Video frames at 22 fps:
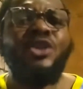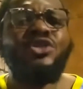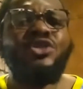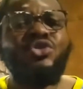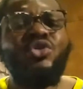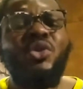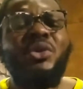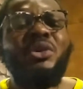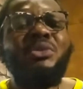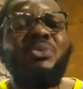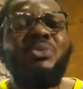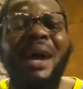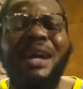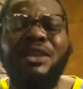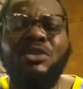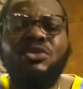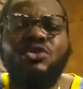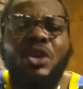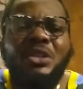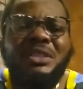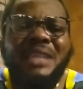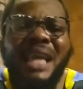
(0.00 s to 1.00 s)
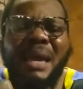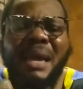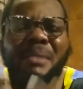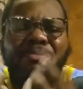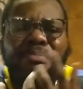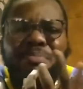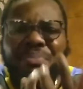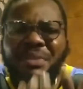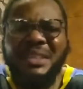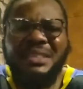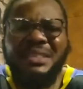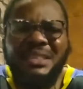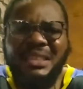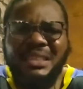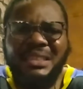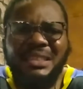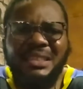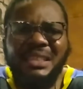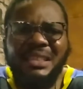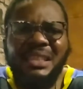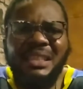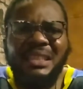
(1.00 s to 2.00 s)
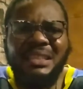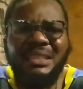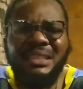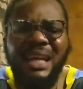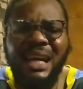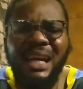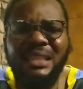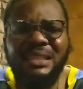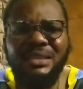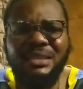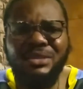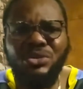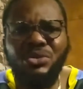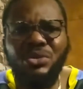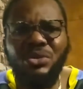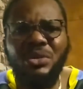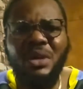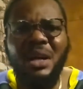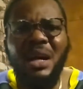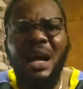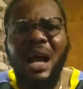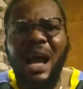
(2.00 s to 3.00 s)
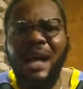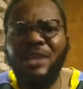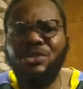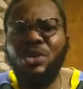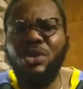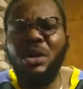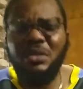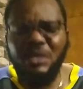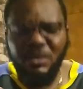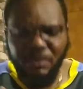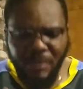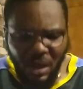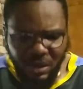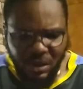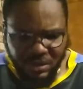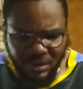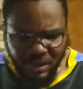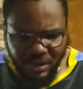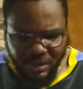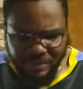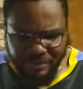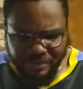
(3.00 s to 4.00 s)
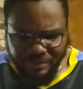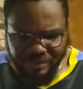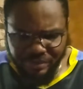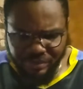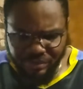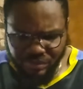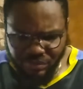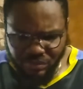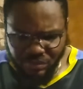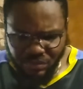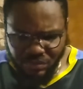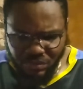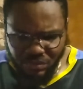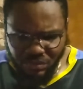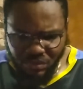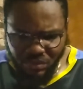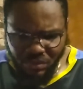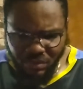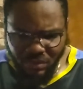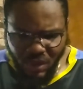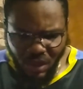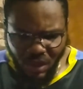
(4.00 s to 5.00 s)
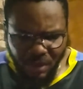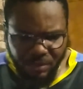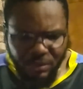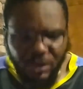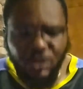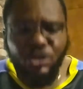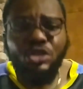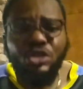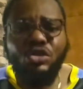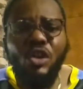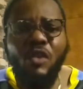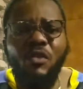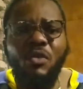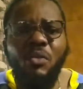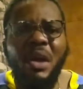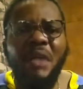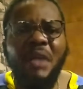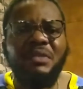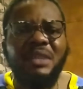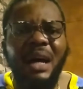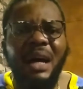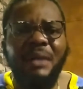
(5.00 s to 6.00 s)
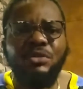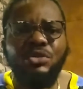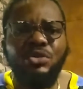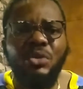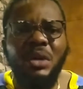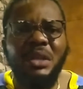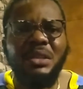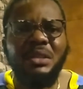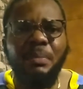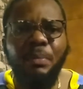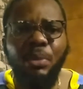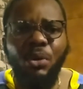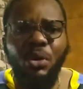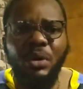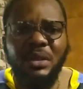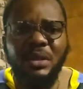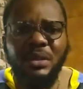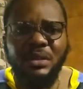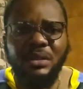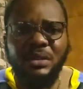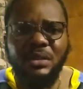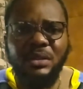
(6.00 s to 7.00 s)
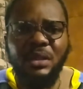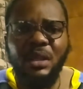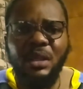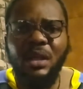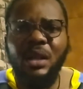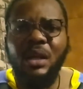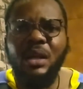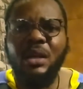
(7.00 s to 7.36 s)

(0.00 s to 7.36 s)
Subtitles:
So why not embrace these things? And you know, I talked about the use of Waves and UAD plugins.